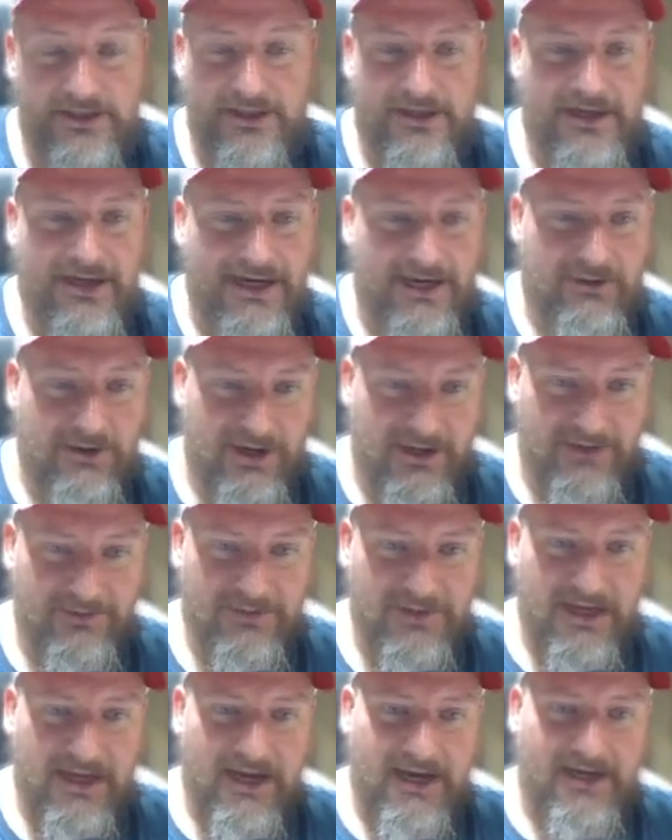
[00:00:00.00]
Anyway,
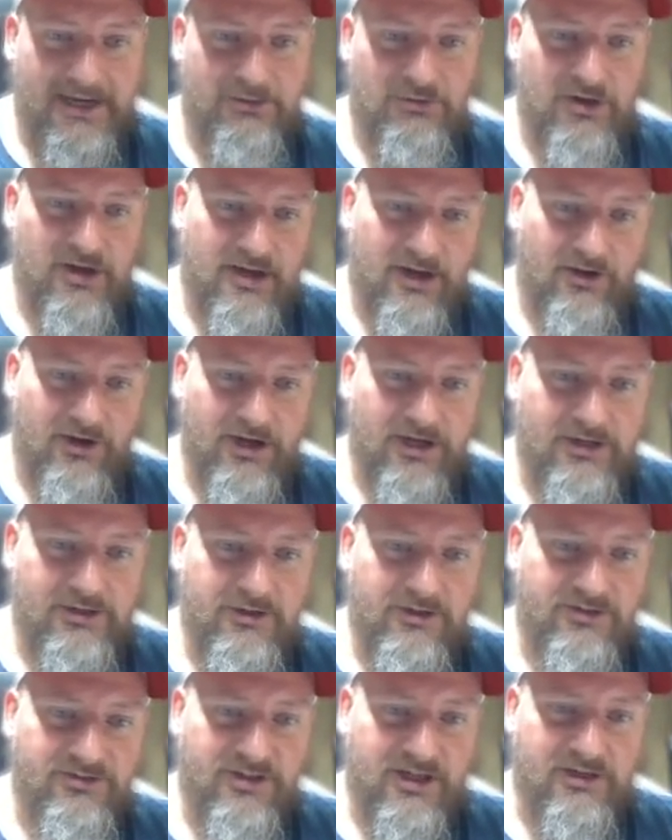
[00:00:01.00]
and then we're declaring a
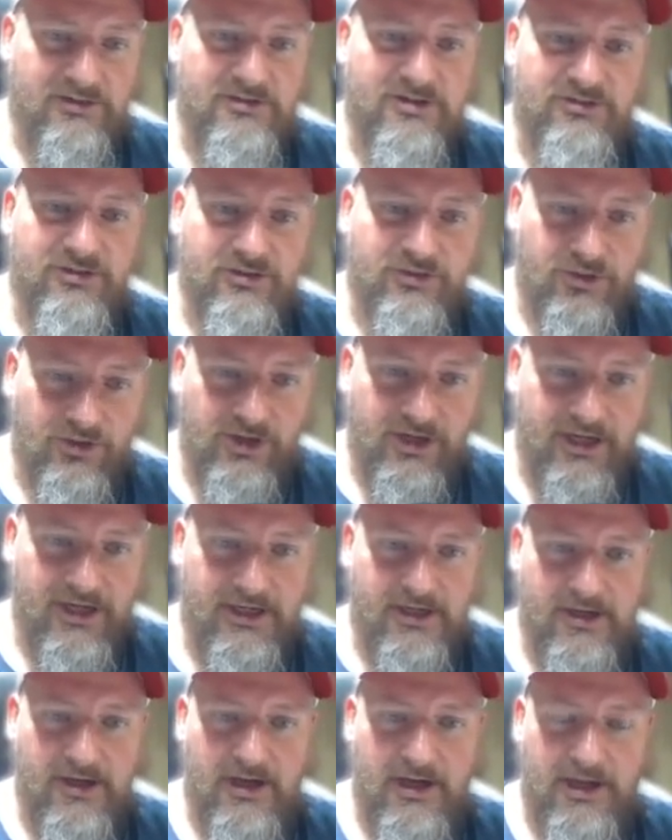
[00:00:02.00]
duty cycle. This is turning
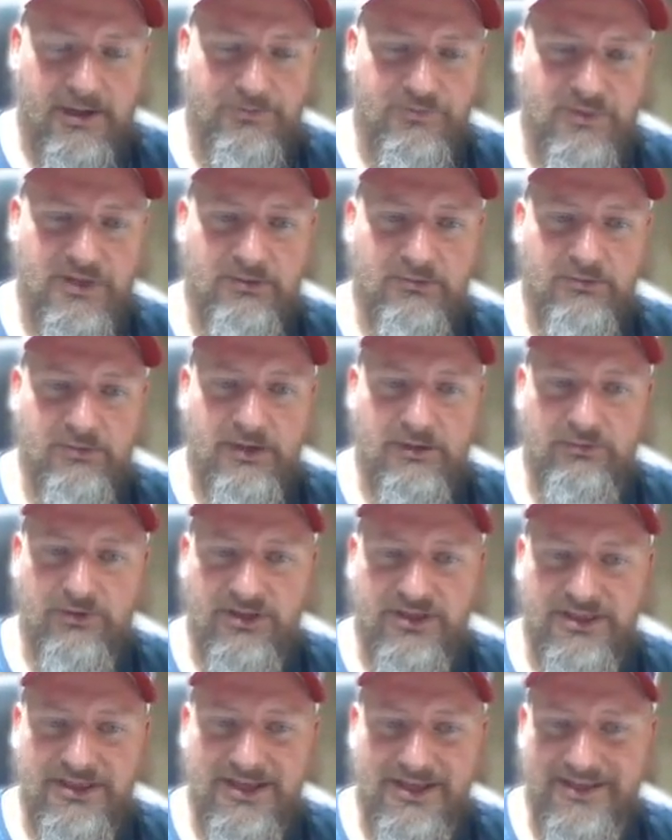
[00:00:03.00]
it on, but
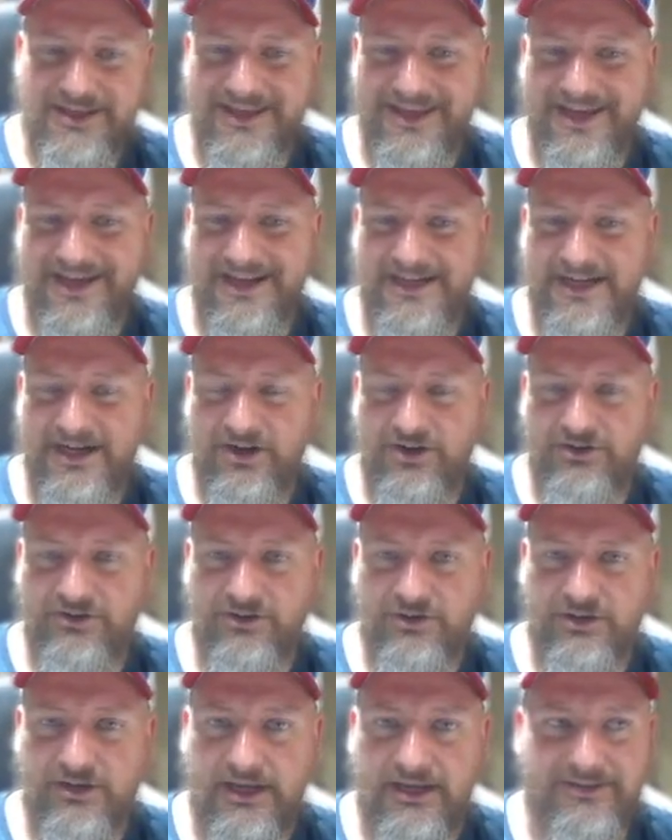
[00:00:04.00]
with nothing in there,
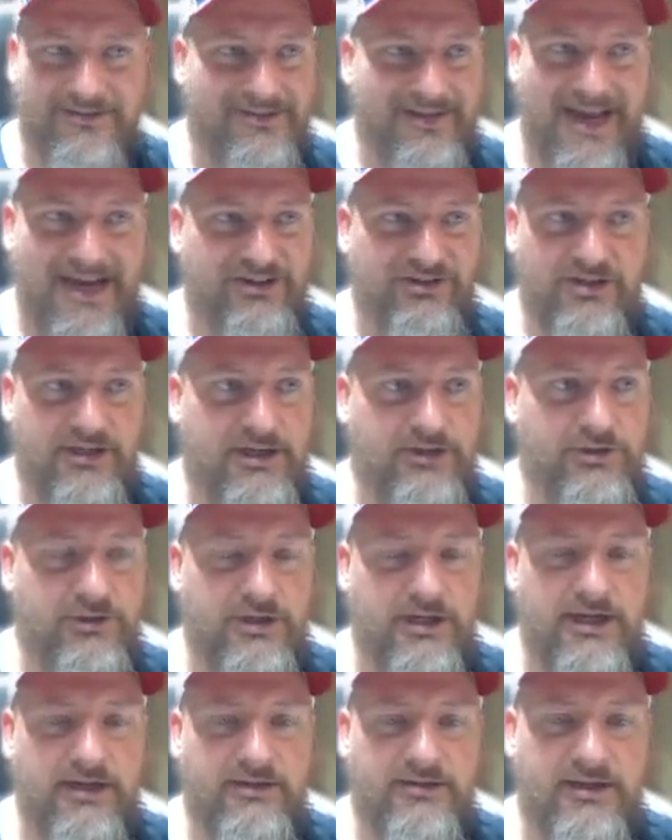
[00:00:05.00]
so it's actually not
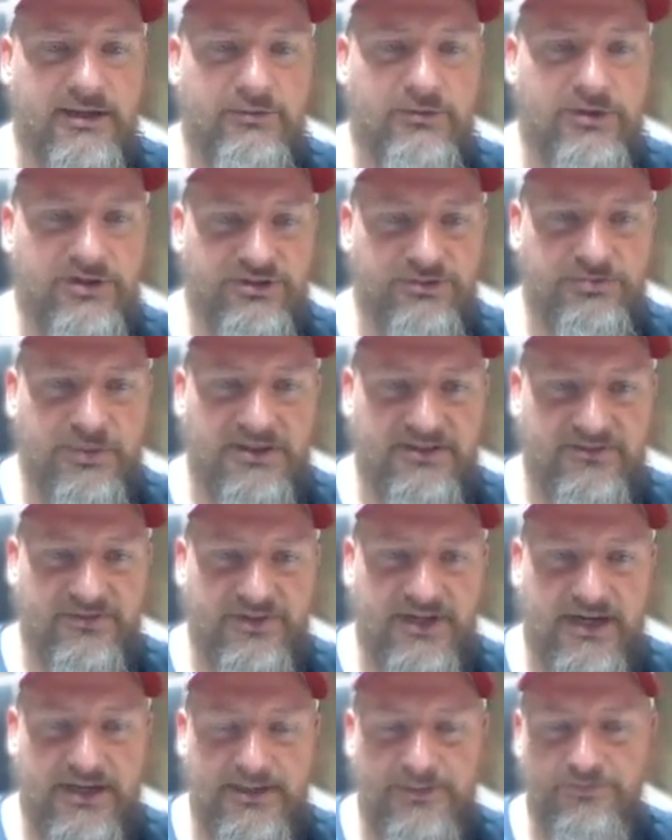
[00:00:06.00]
doing anything. We're just
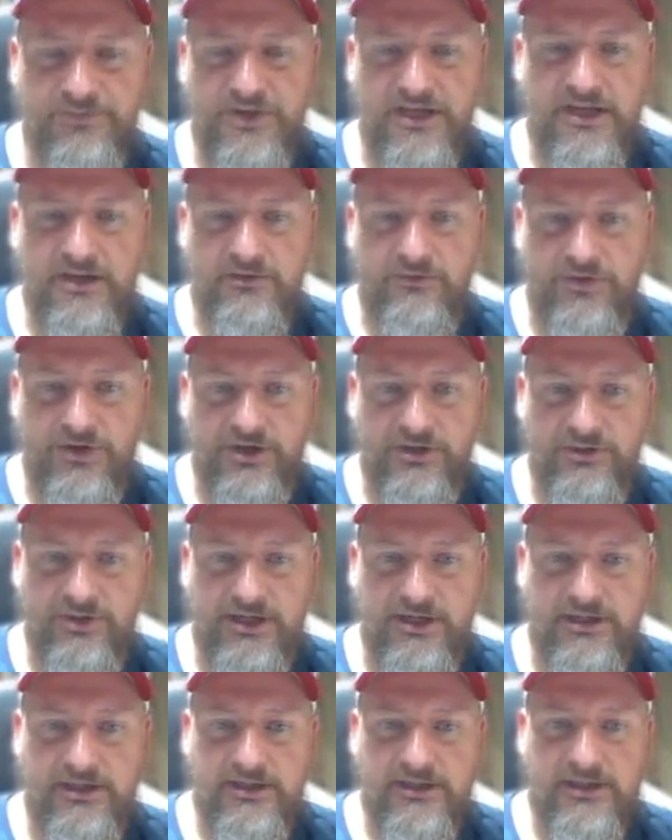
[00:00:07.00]
specifying it for the
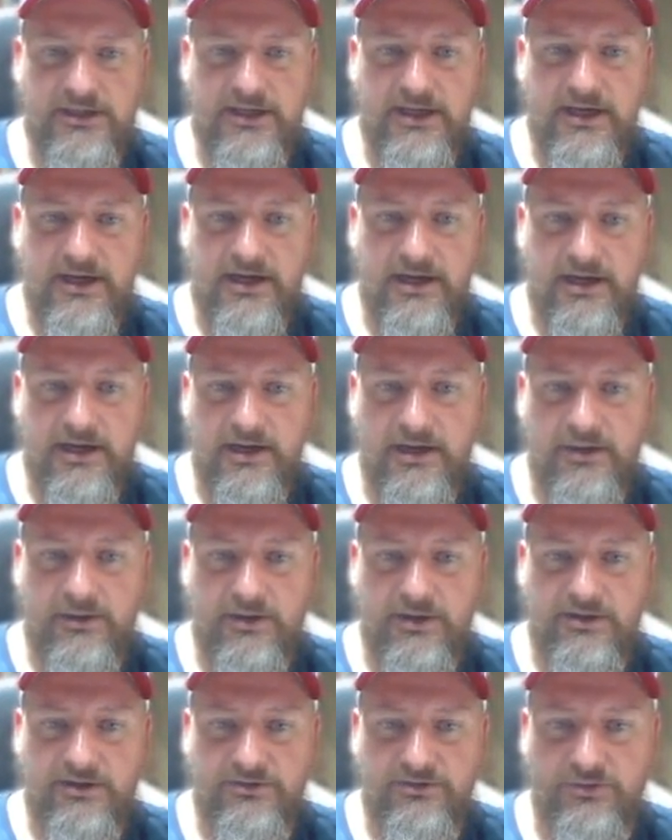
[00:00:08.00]
duty
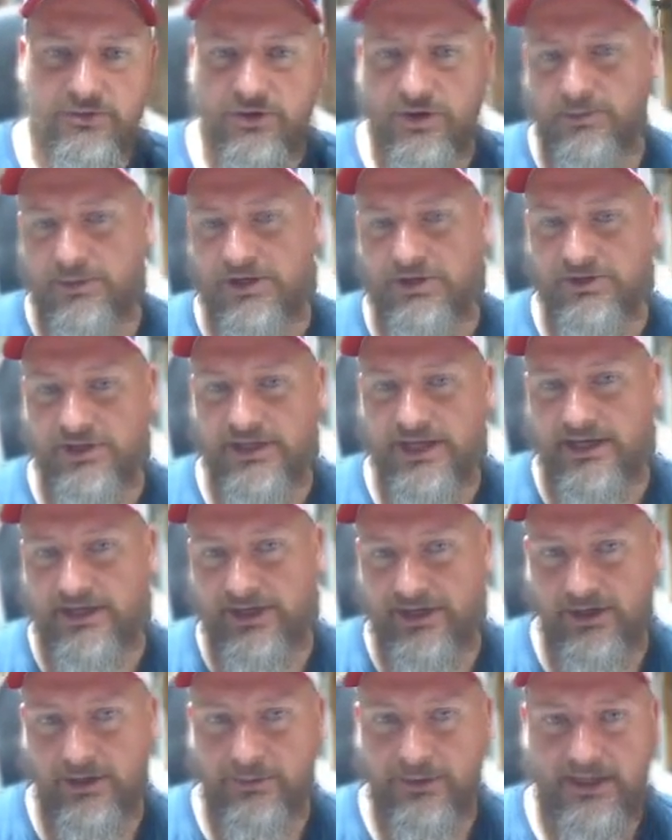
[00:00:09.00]
because we're going to be using it down
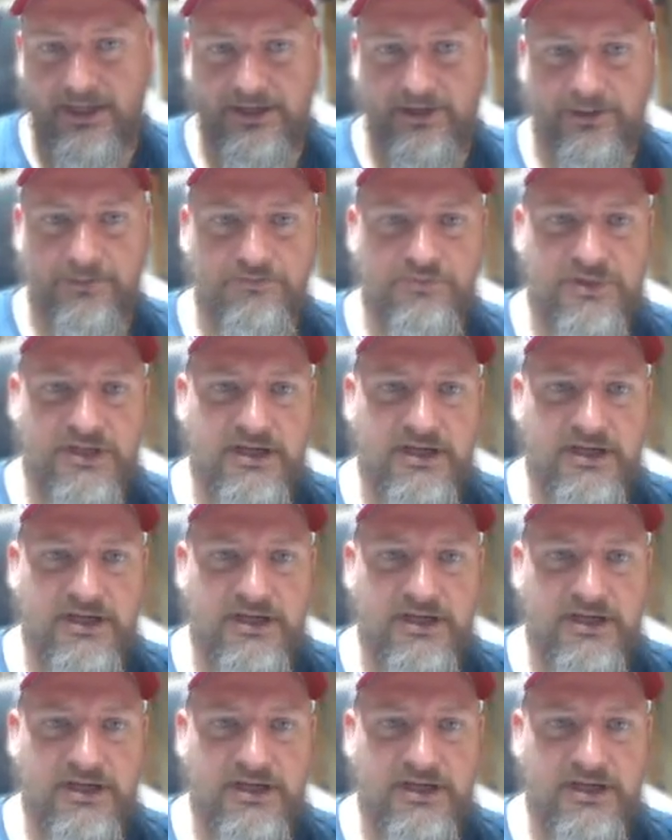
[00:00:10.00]
here a little bit later.